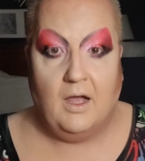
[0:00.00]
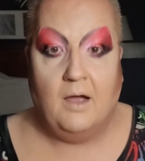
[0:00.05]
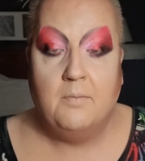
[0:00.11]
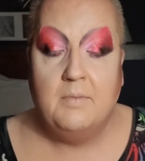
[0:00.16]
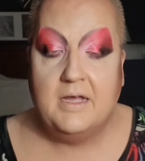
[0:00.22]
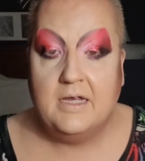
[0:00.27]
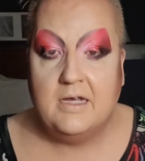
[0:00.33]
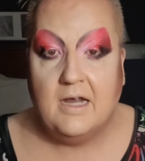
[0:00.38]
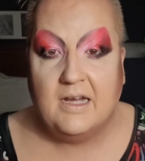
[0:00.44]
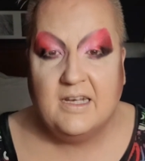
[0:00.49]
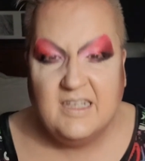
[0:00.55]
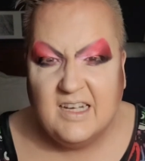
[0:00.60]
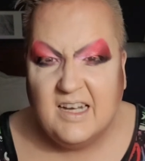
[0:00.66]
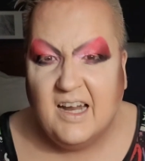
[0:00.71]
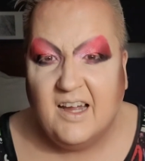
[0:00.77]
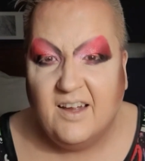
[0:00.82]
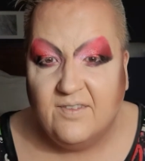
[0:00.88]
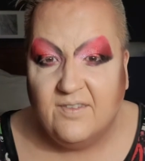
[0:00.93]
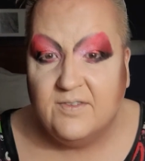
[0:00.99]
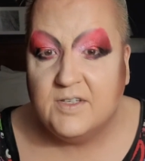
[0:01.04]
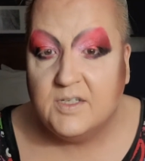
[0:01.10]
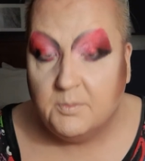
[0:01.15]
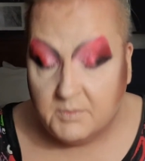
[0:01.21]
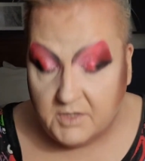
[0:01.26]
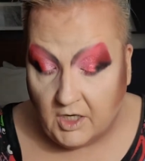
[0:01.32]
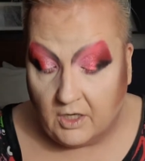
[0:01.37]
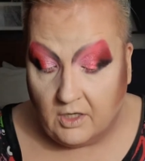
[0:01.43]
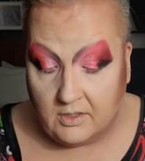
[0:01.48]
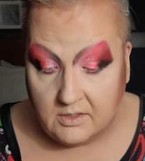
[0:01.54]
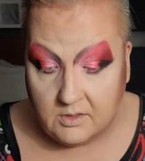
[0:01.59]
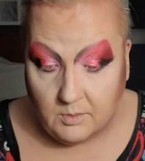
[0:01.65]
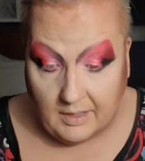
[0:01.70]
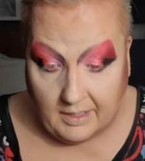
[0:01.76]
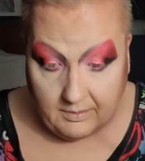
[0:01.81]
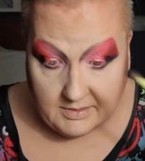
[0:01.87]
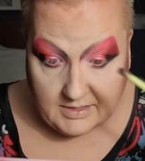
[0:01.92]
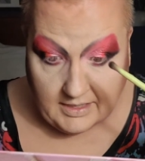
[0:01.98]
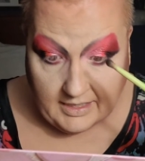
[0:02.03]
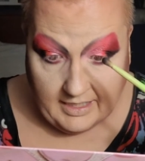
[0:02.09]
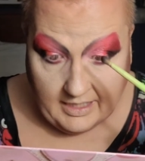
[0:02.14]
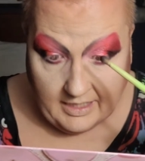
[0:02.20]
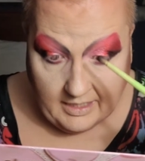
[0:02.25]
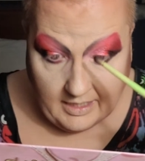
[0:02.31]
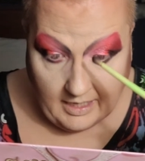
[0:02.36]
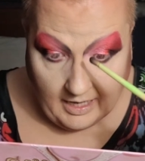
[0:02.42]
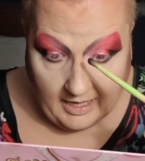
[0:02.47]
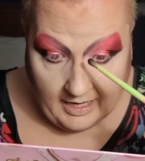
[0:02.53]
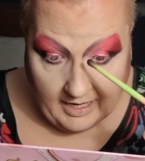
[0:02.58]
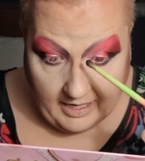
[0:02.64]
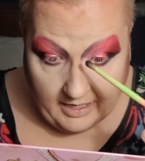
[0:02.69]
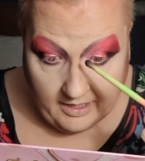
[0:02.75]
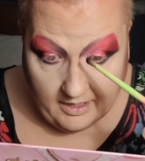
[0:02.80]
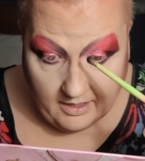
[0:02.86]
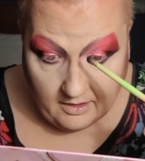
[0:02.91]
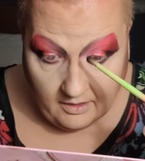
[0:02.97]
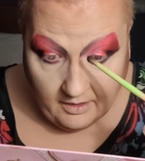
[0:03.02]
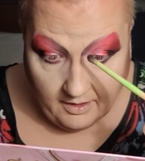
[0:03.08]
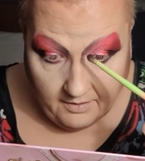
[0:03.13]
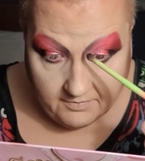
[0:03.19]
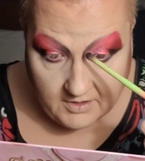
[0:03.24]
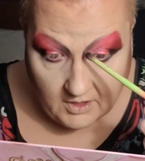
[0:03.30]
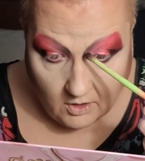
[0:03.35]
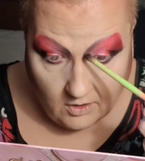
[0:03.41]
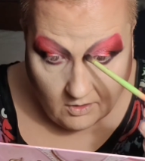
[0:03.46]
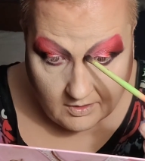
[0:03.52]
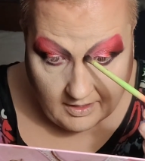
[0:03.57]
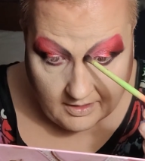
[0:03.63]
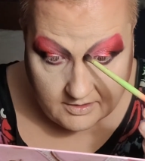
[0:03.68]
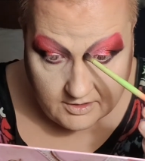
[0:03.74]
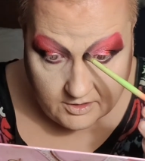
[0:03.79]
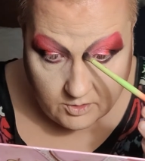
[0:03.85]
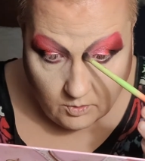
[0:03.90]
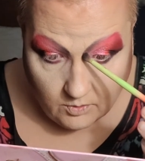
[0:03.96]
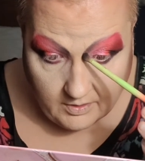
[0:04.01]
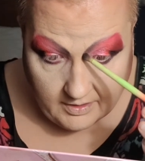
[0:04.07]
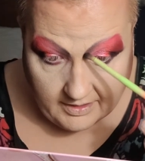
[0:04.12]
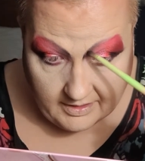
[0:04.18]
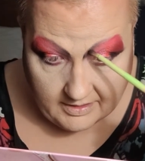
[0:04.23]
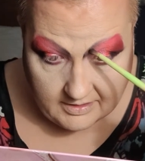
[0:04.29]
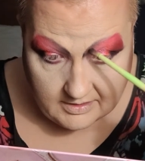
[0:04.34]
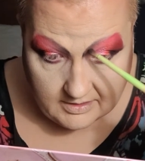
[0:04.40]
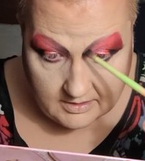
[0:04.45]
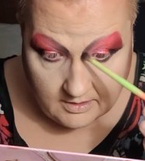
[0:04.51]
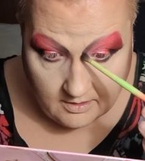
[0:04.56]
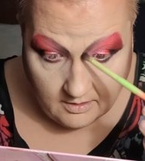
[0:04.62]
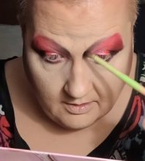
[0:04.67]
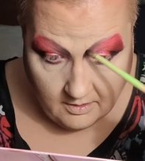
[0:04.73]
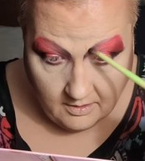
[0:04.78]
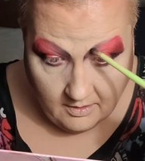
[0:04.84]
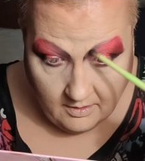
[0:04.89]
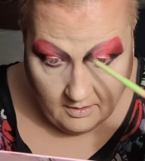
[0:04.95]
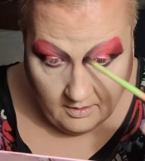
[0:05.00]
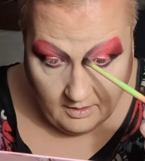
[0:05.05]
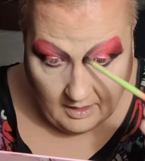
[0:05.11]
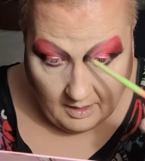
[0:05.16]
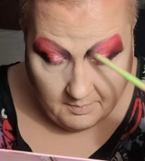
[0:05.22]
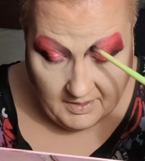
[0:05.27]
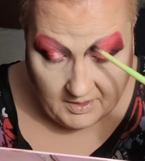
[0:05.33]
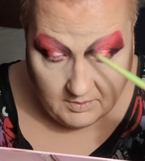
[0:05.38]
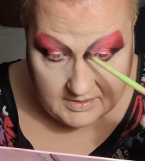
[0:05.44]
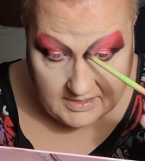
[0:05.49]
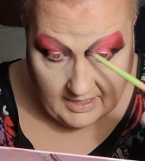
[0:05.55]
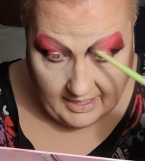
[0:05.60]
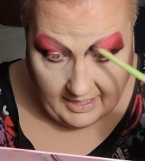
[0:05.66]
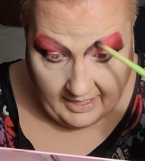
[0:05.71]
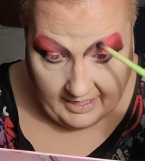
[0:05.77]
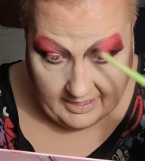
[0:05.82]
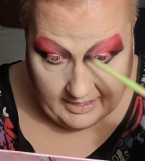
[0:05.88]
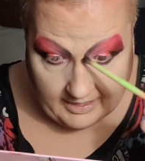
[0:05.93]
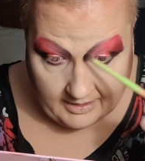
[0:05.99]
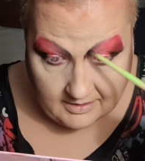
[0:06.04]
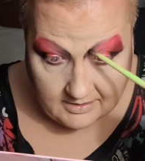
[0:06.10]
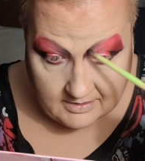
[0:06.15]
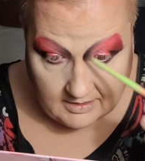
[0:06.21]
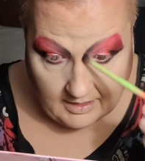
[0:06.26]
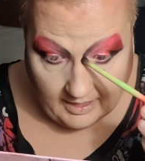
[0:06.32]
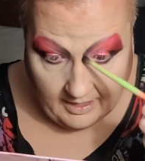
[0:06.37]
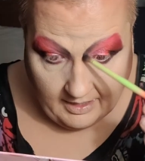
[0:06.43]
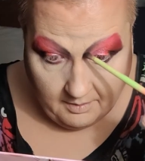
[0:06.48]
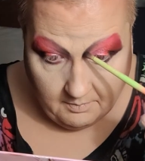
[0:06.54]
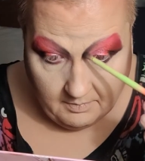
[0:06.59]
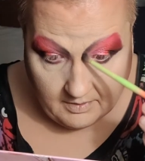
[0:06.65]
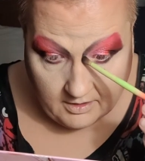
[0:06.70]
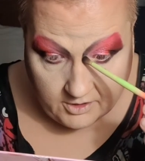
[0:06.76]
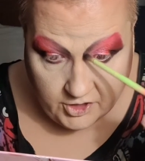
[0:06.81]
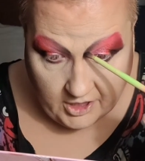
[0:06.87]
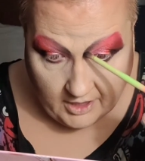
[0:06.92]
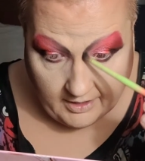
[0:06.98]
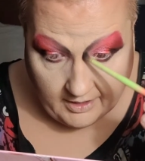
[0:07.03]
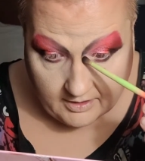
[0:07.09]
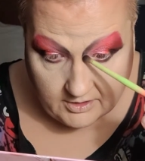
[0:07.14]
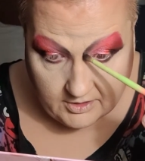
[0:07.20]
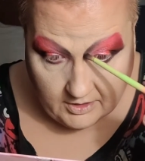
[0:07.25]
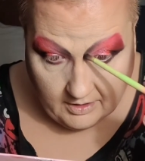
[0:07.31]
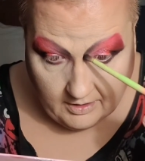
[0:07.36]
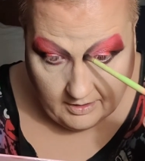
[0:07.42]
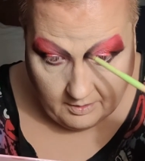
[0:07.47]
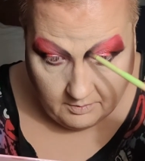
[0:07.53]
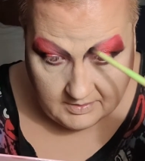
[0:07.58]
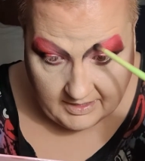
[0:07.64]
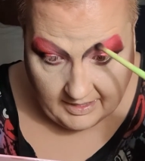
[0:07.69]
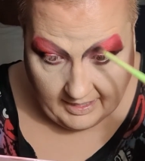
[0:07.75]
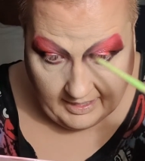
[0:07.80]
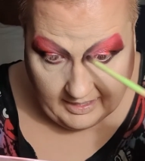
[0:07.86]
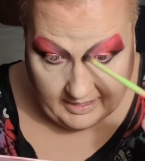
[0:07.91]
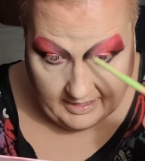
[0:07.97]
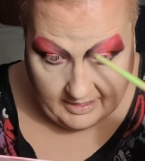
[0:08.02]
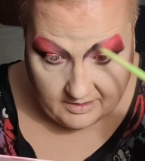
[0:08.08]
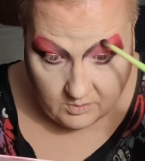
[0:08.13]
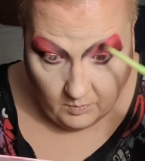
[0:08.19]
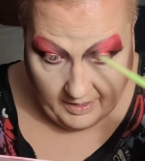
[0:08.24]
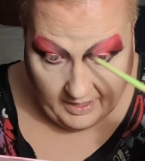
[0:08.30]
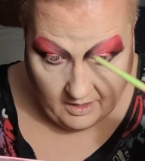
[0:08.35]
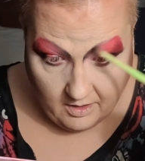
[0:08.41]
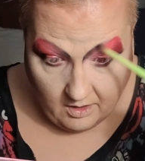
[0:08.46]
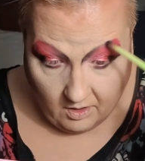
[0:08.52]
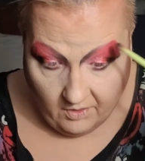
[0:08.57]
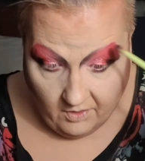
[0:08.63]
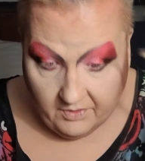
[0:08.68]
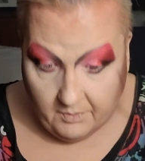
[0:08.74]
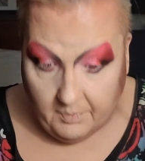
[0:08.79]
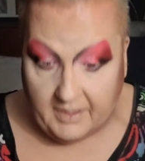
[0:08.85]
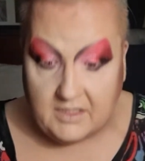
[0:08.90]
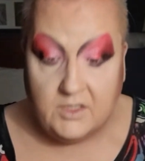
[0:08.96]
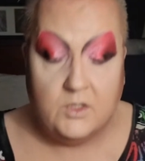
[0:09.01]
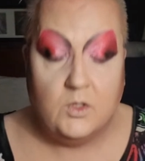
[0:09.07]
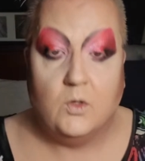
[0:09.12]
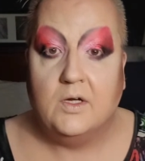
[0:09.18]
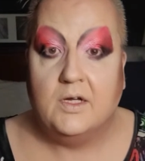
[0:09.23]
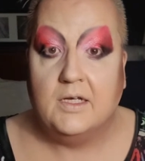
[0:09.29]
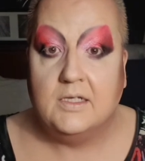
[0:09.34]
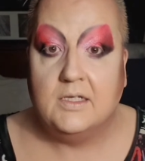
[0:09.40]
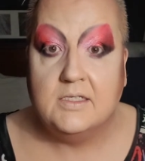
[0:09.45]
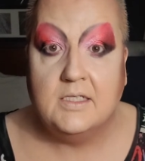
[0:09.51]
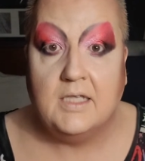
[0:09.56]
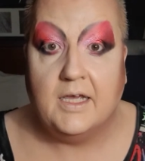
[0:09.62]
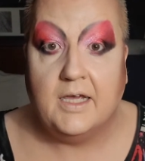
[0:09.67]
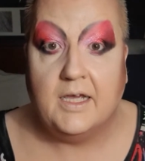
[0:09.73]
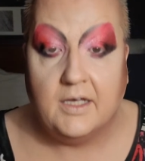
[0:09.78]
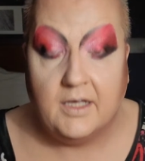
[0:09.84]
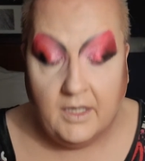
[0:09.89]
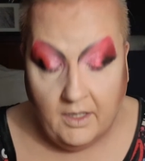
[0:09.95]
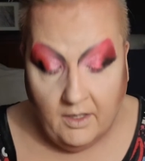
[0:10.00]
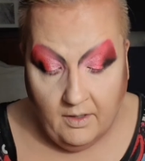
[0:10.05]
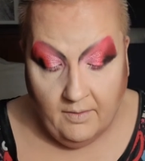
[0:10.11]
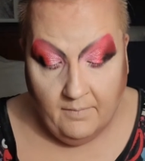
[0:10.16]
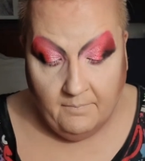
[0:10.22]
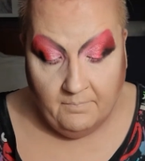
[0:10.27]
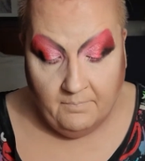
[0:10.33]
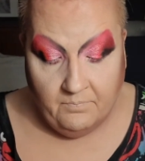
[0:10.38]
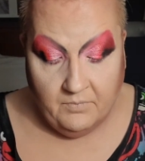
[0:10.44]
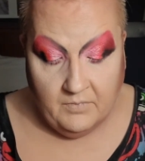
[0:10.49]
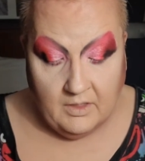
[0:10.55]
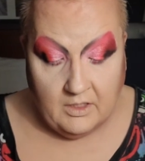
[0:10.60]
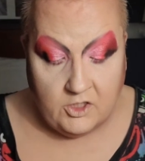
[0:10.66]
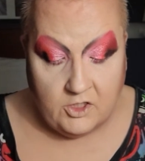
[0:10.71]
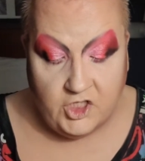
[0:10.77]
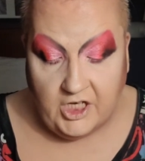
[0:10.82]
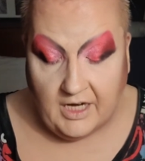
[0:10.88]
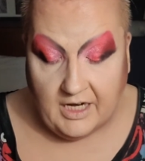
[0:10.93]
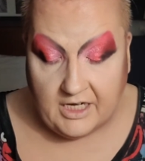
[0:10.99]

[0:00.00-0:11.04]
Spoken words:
mean, I did have some dolls when I was a kid. I loved all kinds of toys. I mean, it was the 80s. I'm a Gen Xer. It was the 80s. We had all the best toys like G.I.